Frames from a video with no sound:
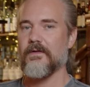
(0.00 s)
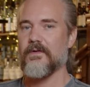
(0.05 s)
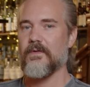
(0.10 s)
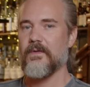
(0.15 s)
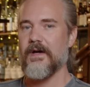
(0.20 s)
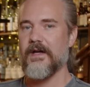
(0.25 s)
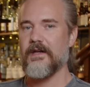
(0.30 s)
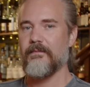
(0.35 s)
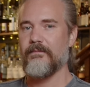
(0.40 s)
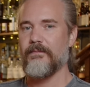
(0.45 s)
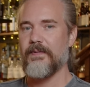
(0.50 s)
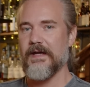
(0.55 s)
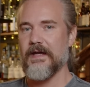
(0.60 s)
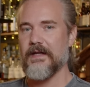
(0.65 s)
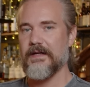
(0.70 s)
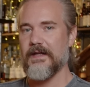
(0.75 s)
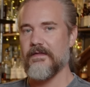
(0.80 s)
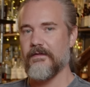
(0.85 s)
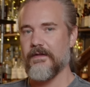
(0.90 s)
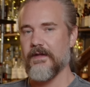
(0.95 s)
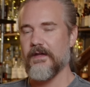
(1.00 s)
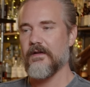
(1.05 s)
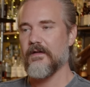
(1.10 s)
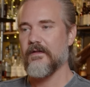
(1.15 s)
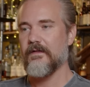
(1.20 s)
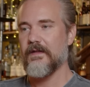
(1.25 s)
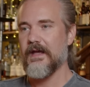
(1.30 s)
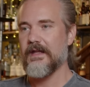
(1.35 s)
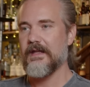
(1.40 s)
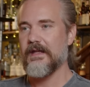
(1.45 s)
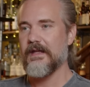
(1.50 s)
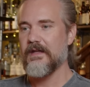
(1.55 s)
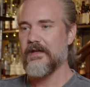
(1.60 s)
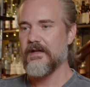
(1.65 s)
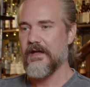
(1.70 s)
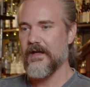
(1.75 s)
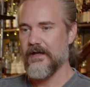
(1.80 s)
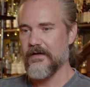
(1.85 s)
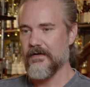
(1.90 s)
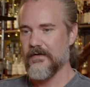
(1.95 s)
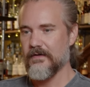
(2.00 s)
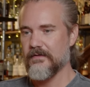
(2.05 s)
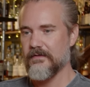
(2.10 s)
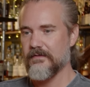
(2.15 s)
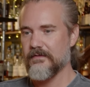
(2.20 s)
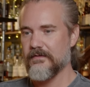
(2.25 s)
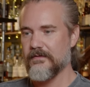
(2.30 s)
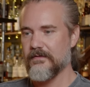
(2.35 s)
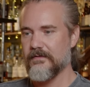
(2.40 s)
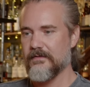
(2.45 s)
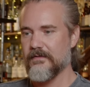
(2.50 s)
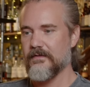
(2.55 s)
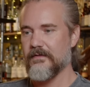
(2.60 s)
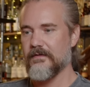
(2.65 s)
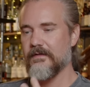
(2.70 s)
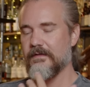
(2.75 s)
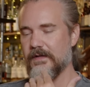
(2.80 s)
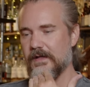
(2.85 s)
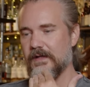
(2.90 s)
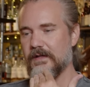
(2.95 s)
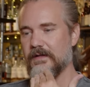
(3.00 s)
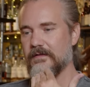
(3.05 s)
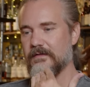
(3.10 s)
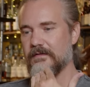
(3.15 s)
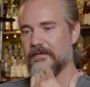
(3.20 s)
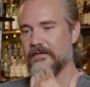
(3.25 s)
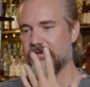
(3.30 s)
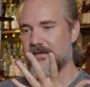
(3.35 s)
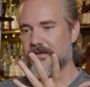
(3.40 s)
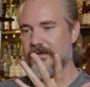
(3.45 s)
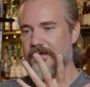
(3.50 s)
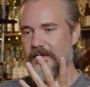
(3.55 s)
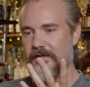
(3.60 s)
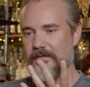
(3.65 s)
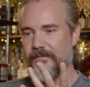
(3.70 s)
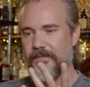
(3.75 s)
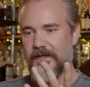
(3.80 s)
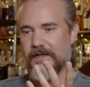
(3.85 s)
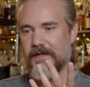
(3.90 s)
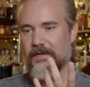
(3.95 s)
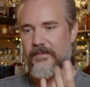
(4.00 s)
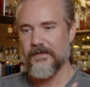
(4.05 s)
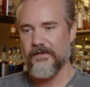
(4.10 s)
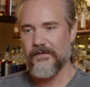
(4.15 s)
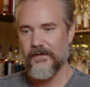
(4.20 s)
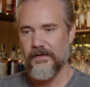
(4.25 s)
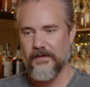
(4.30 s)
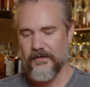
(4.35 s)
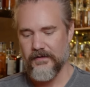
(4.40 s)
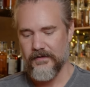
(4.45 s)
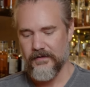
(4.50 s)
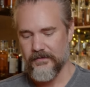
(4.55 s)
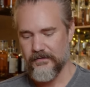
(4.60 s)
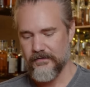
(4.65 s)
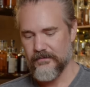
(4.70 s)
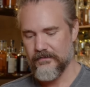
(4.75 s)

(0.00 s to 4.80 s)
quite a bit, and then on that inhale, then you can pick up this vanilla note.